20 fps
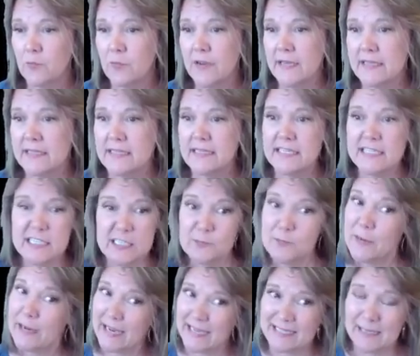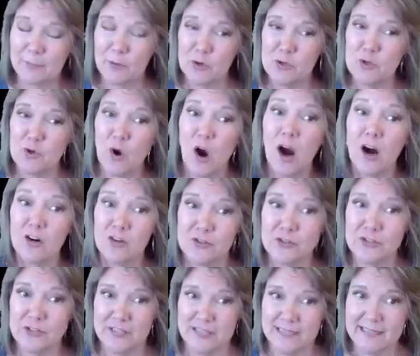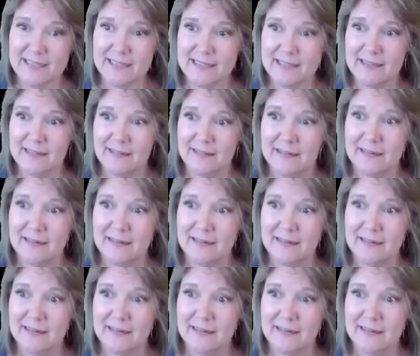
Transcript: reason is because I'm going to arch this.